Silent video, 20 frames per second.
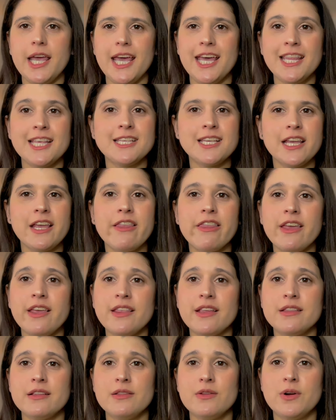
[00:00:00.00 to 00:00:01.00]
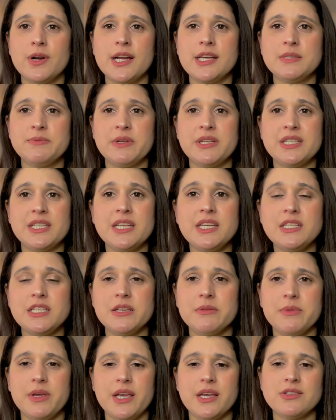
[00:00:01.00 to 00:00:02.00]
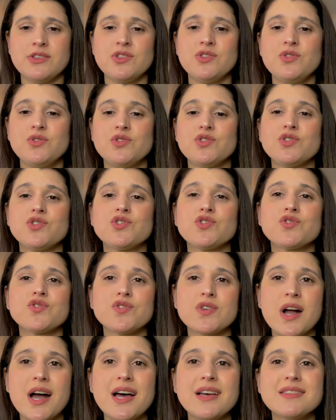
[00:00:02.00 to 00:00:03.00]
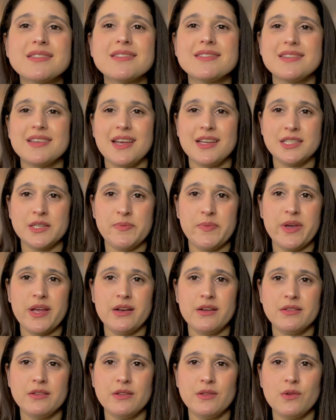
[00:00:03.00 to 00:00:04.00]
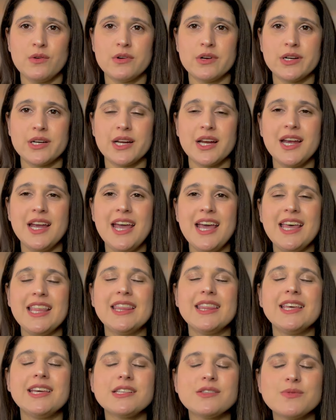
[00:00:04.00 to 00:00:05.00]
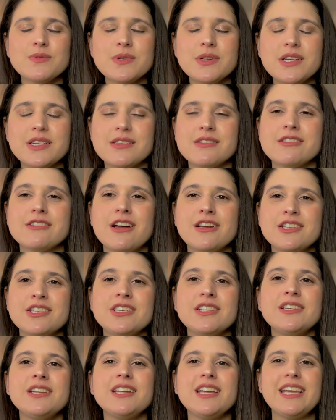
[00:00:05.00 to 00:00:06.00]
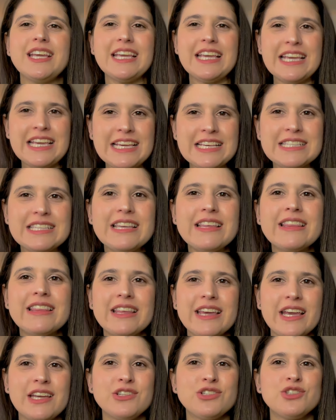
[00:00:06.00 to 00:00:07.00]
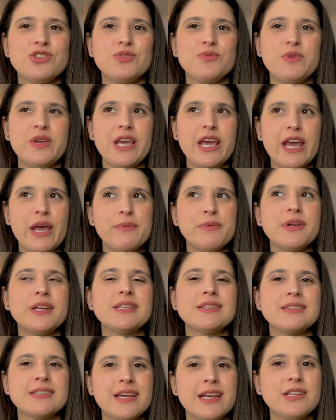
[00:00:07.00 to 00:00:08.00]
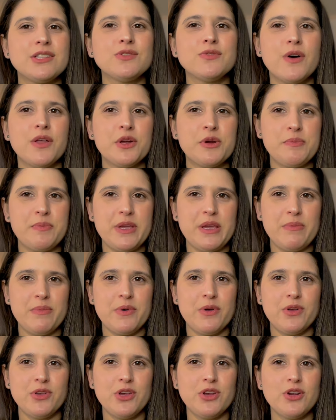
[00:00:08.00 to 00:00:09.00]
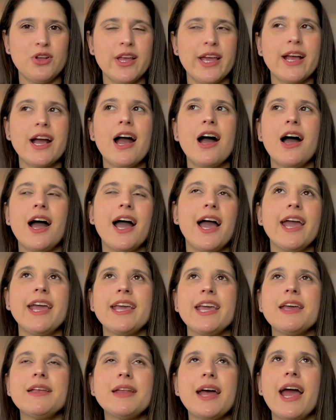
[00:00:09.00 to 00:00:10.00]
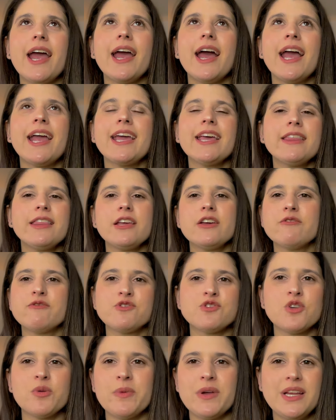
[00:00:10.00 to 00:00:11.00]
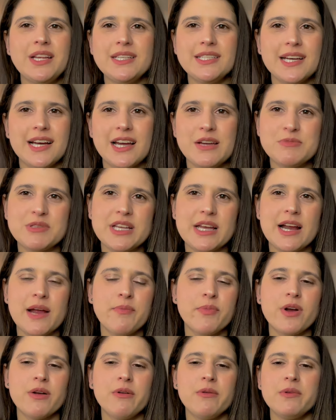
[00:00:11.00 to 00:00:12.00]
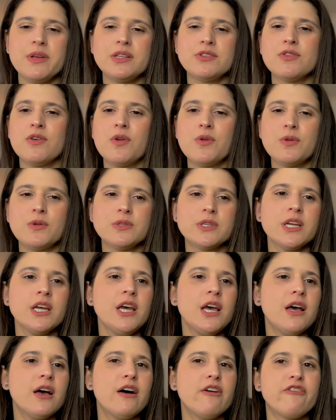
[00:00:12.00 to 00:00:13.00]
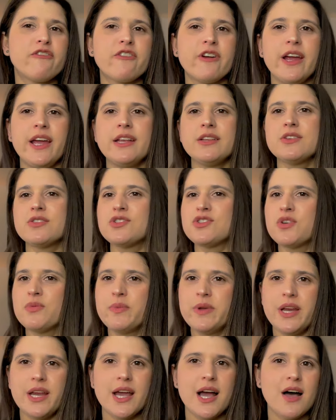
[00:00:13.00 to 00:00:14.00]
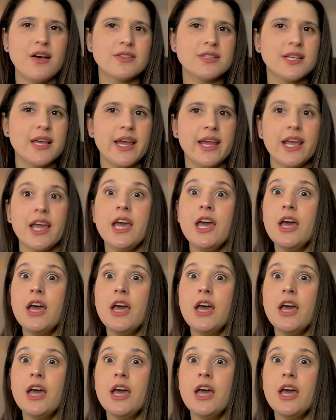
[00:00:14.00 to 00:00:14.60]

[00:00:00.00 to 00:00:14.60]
And the second thing that the Lord has been teaching me is to trust and depend on the Lord. This one is such an easy thing to be able to say to other people. You know, like I can think of so many times that I probably told a friend or somebody else, like,